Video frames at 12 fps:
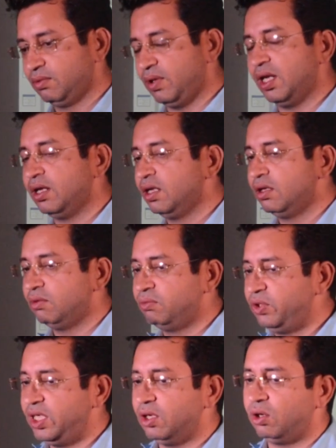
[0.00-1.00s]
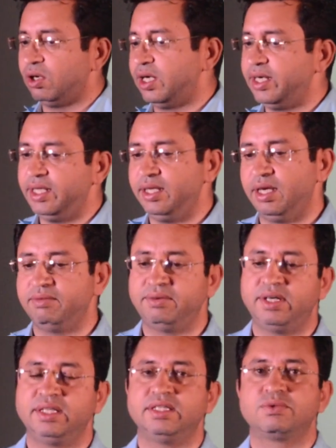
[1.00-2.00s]
Well, we already have
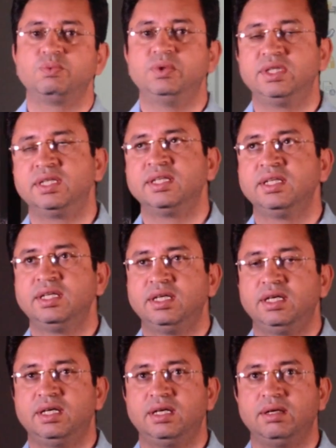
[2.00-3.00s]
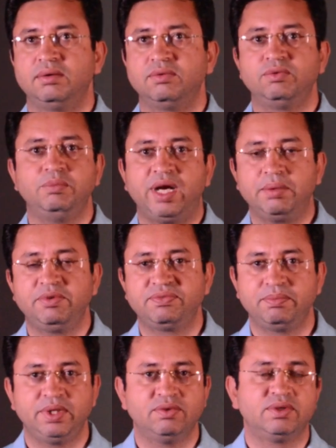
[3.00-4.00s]
heard this word. We might be
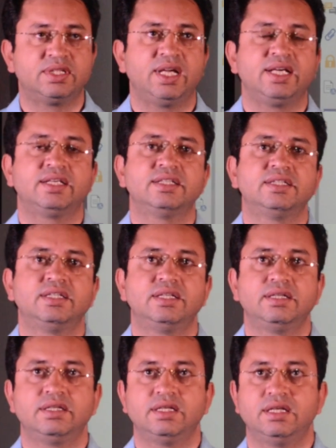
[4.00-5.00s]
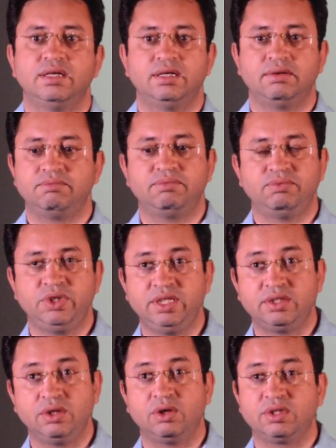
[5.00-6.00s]
familiar with, we
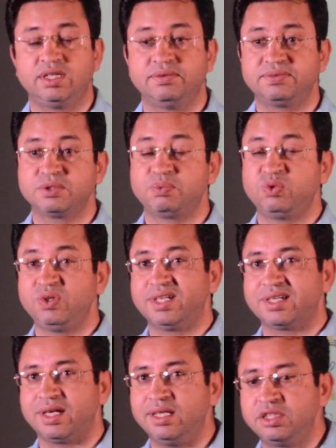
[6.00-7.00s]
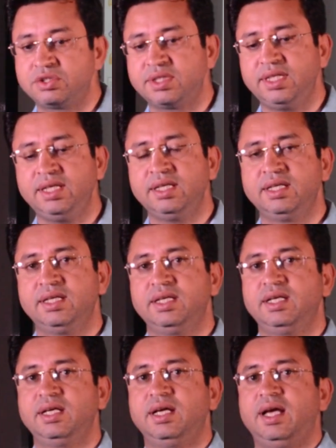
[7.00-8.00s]
need to know the difference between country
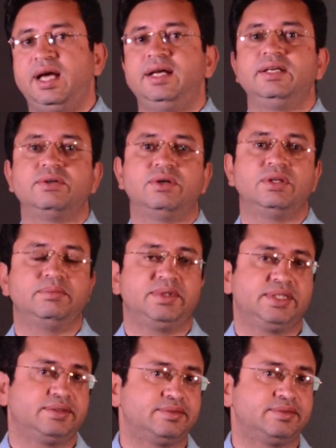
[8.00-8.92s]
and economy.